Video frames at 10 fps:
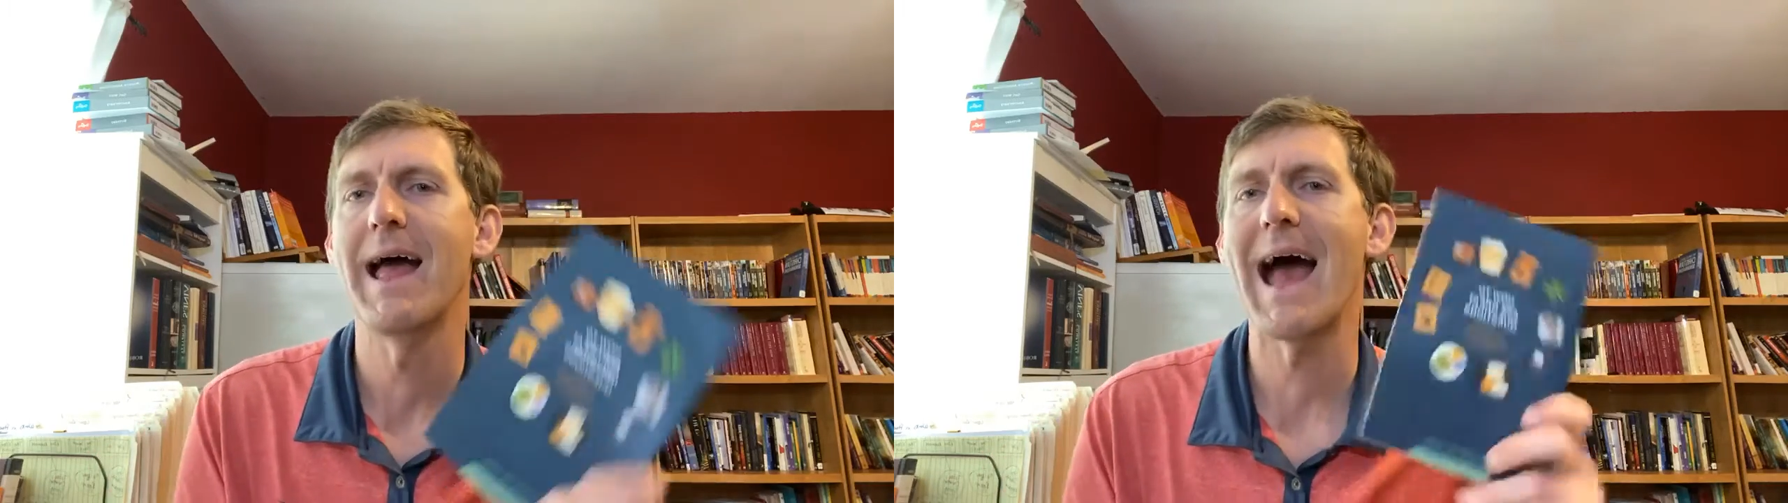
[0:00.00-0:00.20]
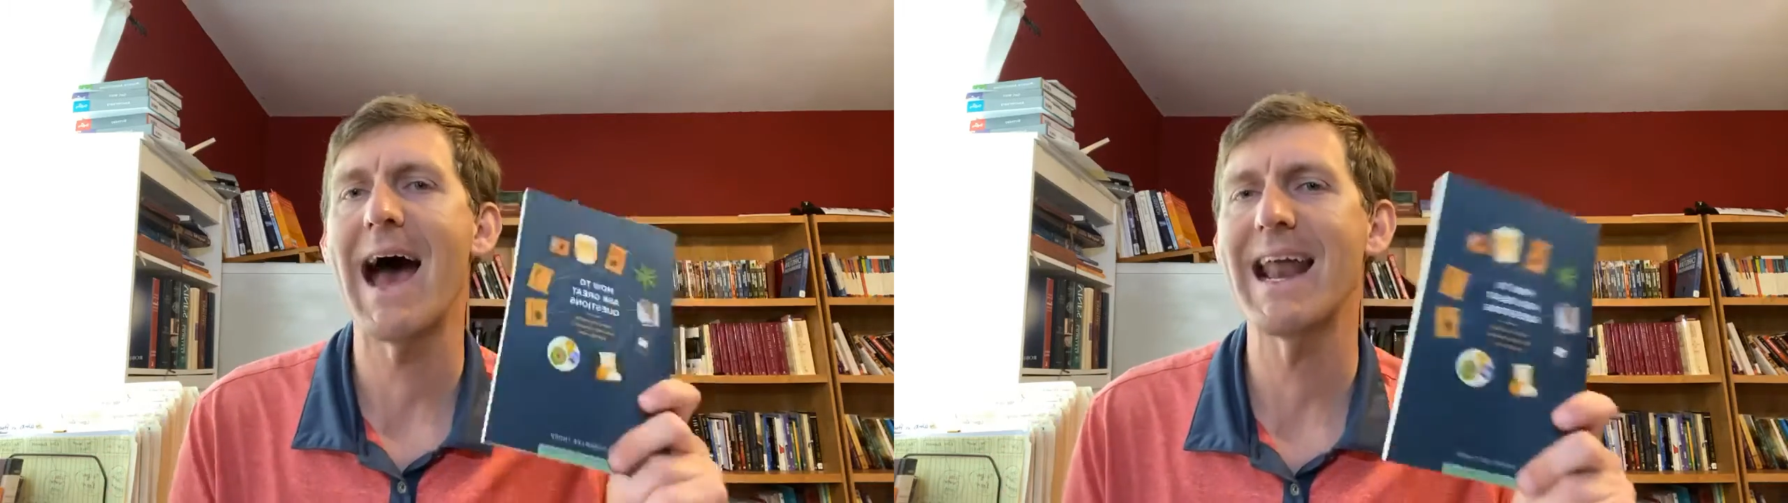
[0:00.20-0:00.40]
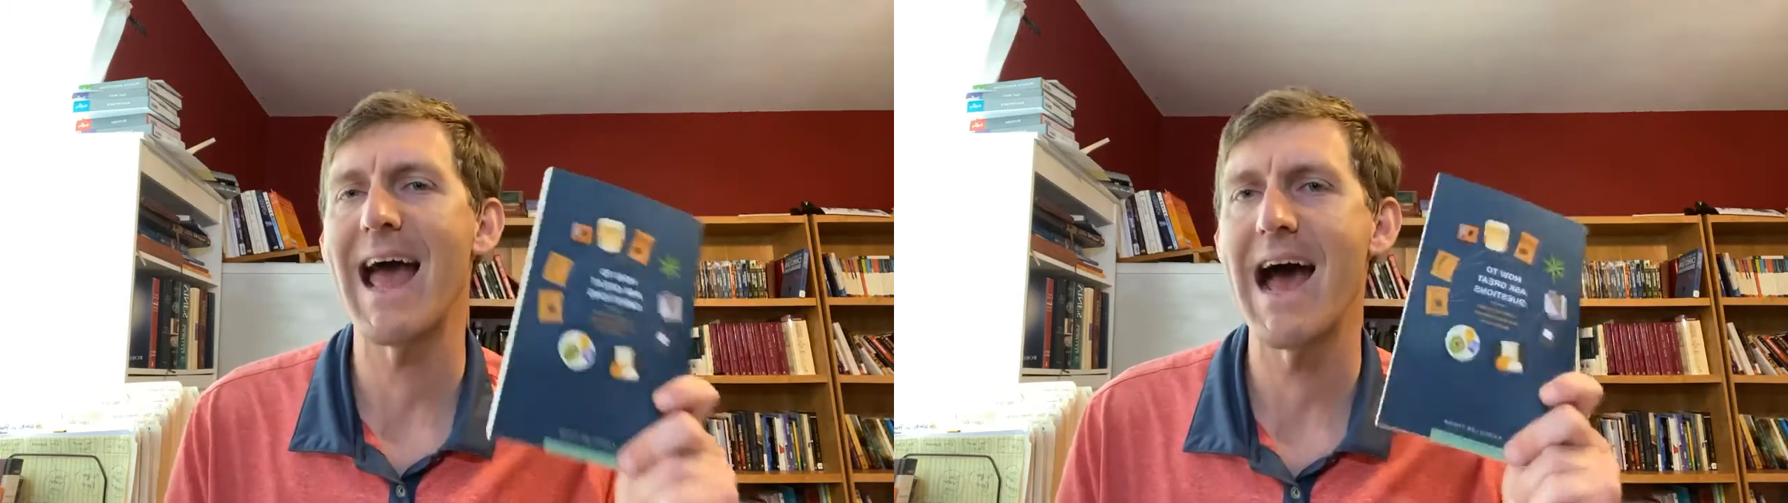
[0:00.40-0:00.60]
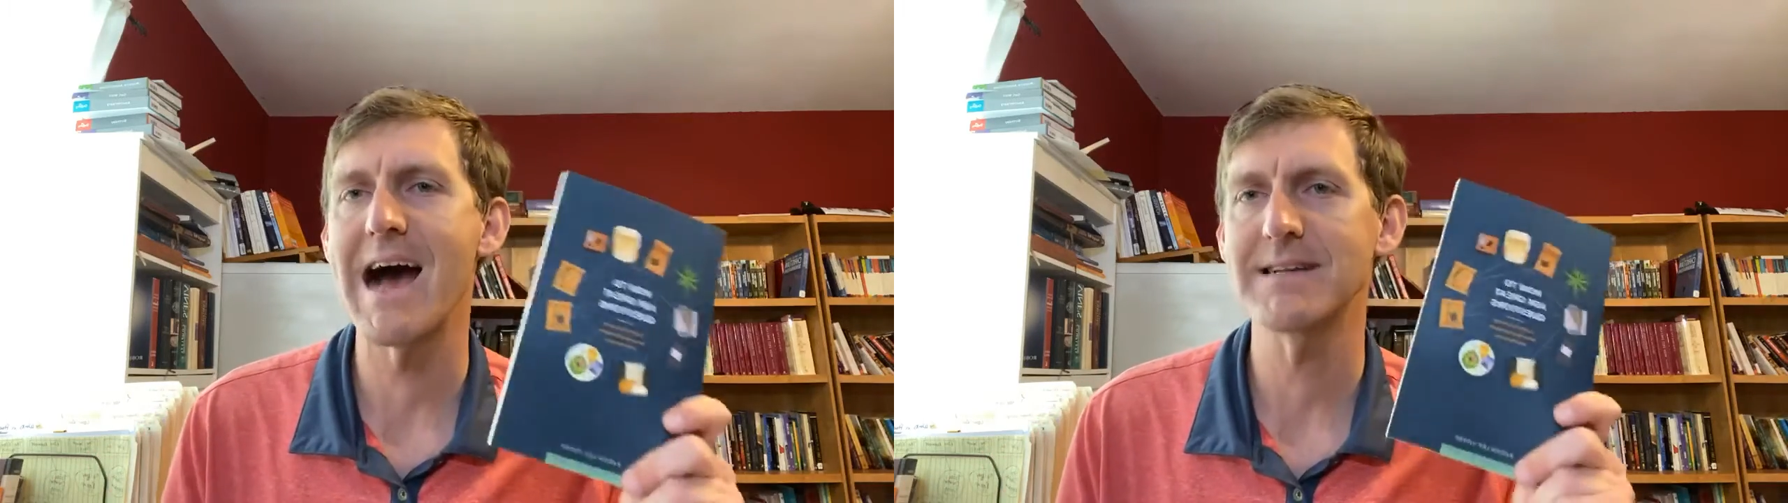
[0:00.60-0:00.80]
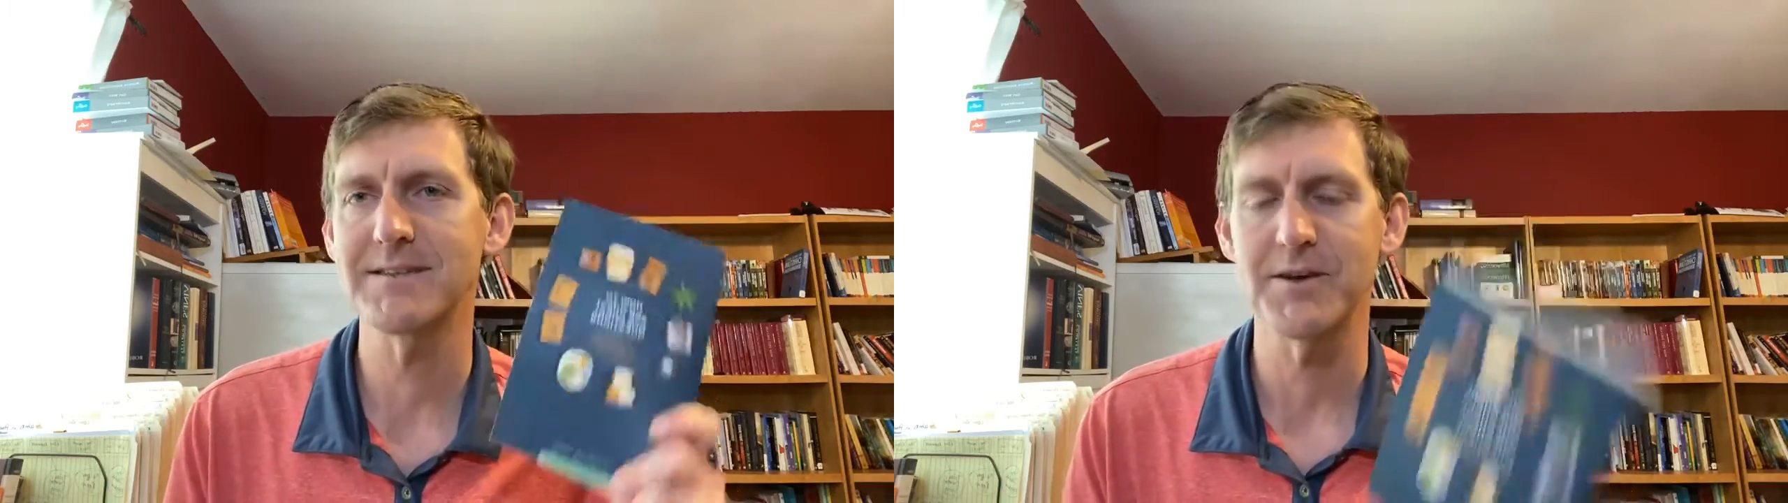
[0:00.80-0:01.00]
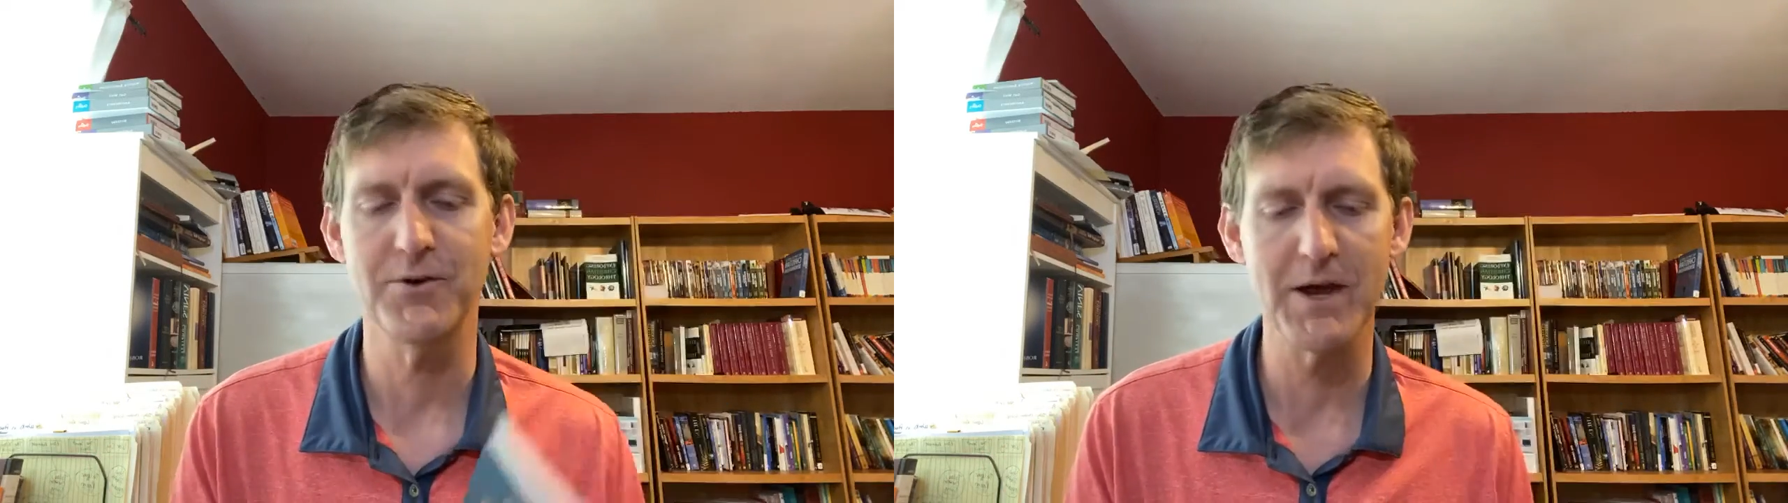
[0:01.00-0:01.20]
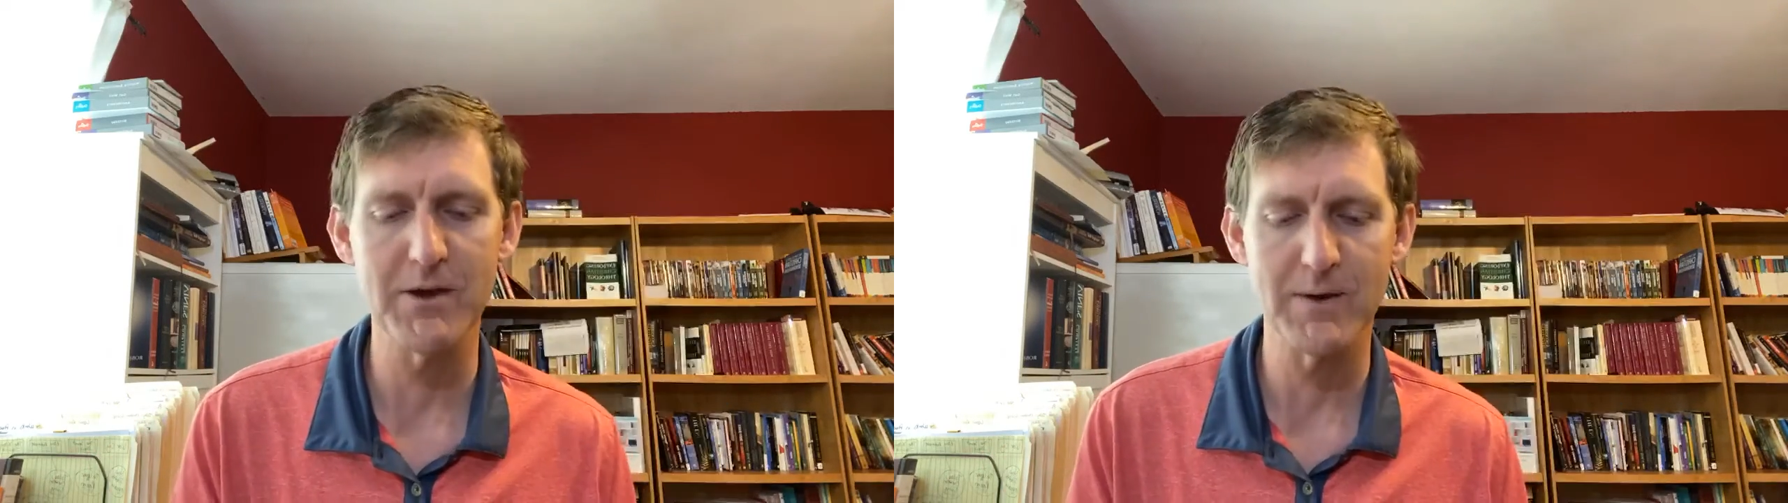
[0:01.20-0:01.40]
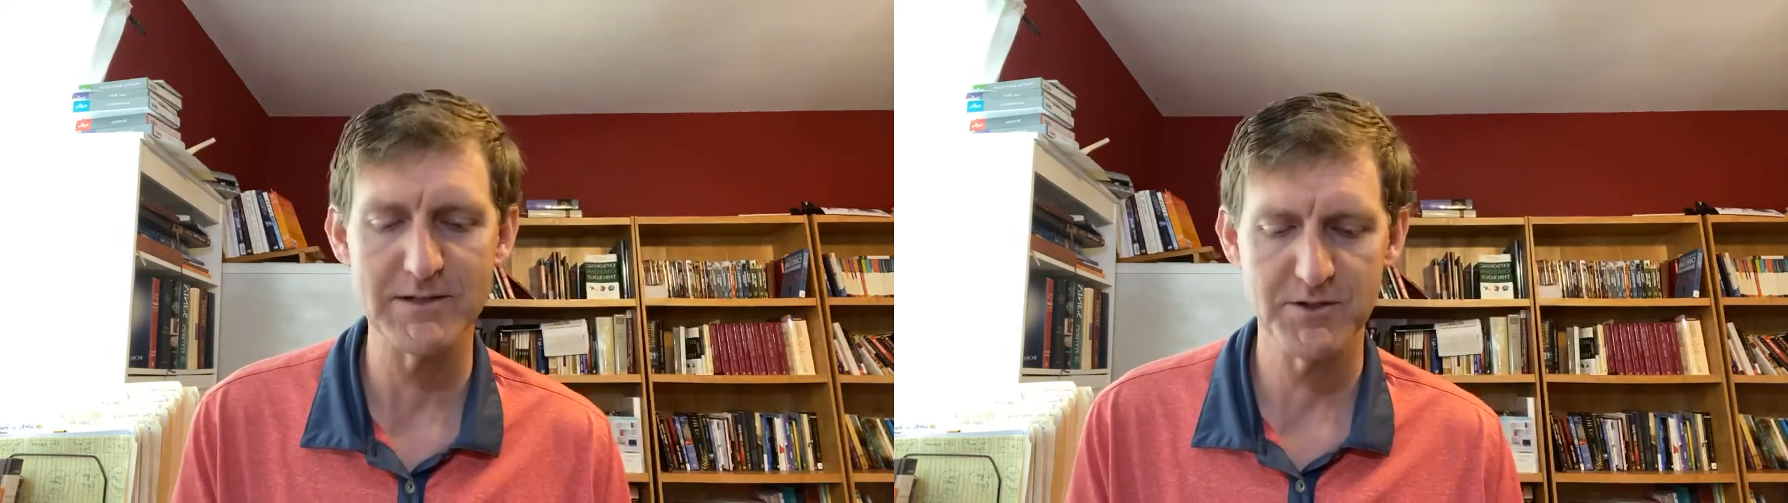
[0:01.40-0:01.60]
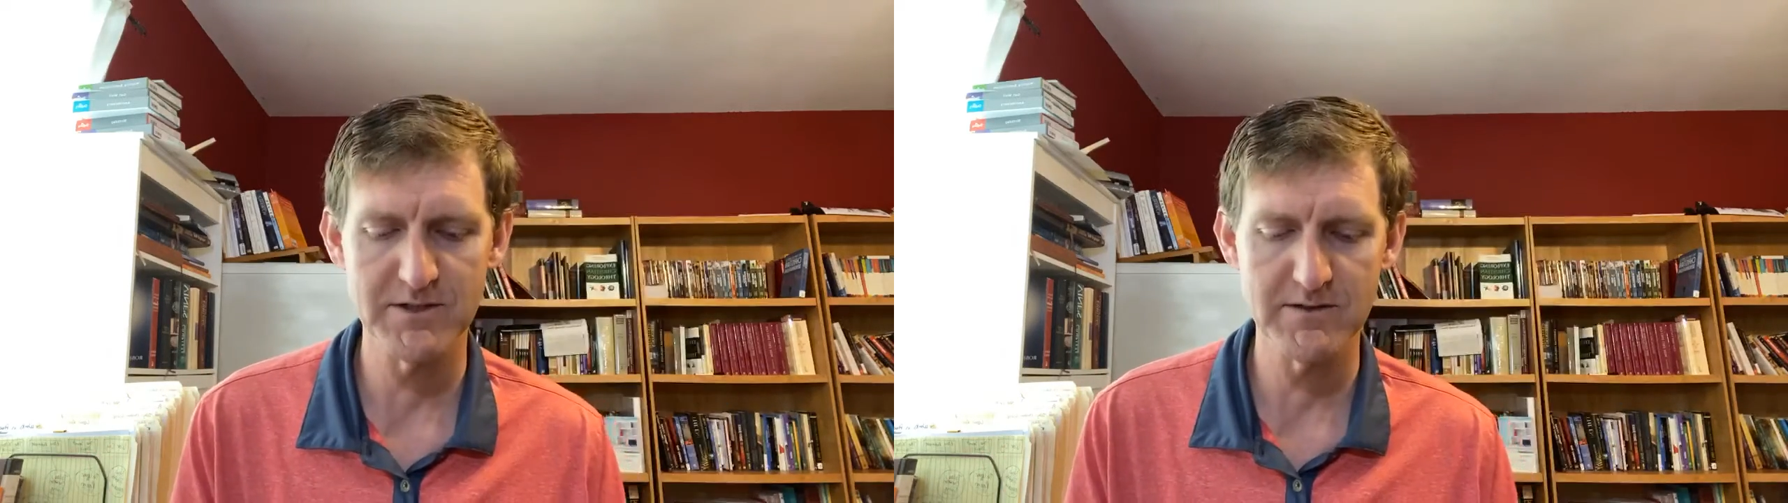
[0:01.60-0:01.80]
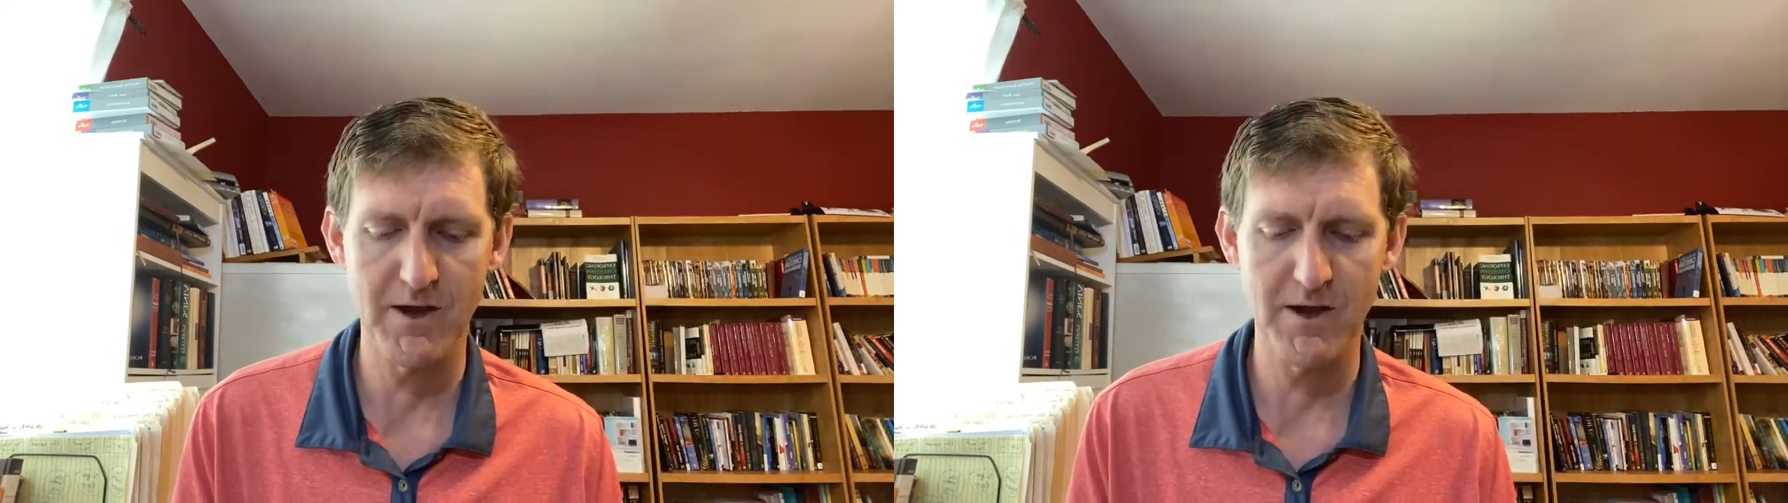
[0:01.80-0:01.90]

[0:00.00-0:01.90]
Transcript: How to Ask Great Questions.